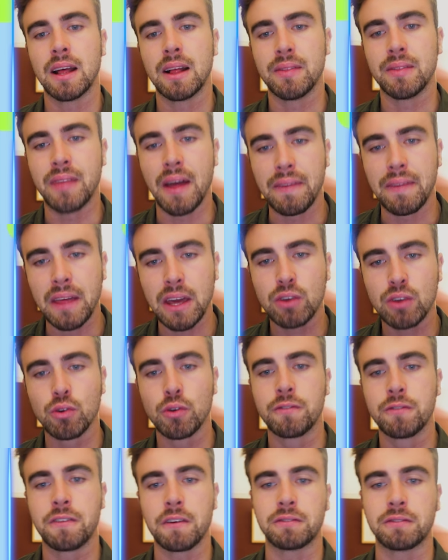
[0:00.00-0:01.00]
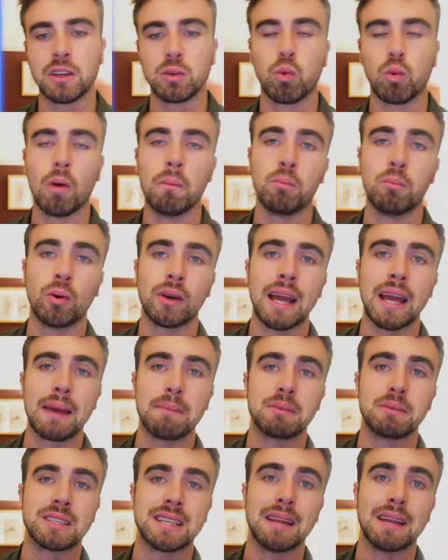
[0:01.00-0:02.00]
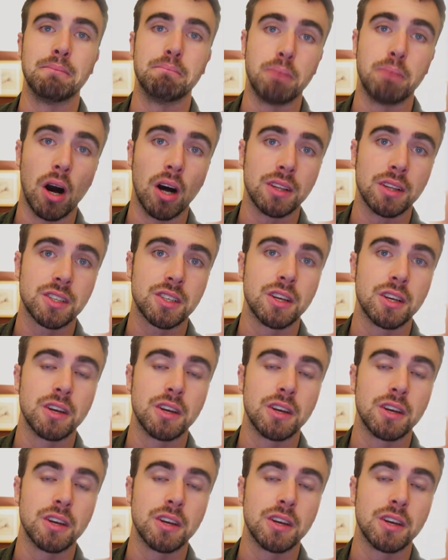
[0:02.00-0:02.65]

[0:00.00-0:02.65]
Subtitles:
then they grew 51.8%, but